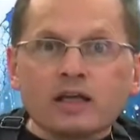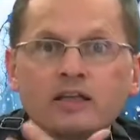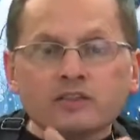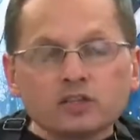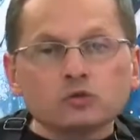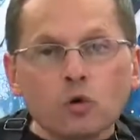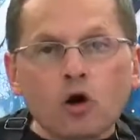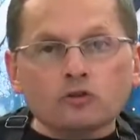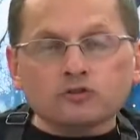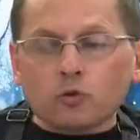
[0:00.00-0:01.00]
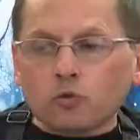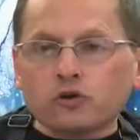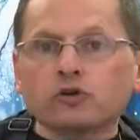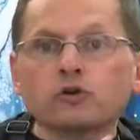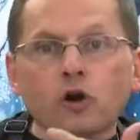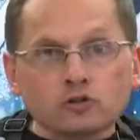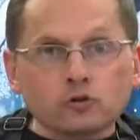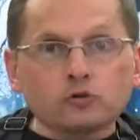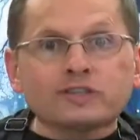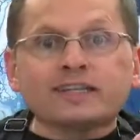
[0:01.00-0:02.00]
This will also work. You could also
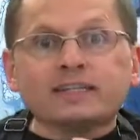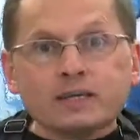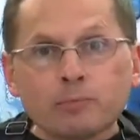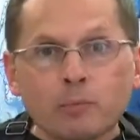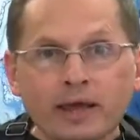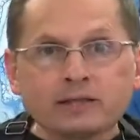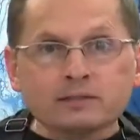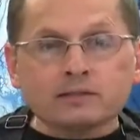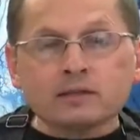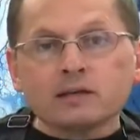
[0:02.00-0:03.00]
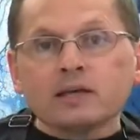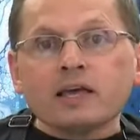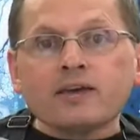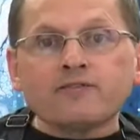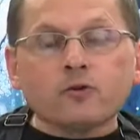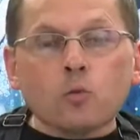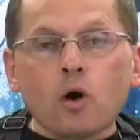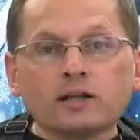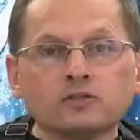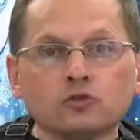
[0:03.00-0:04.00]
use the deep base if you
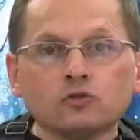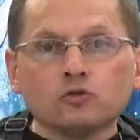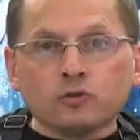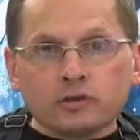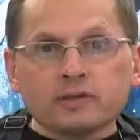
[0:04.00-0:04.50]
want to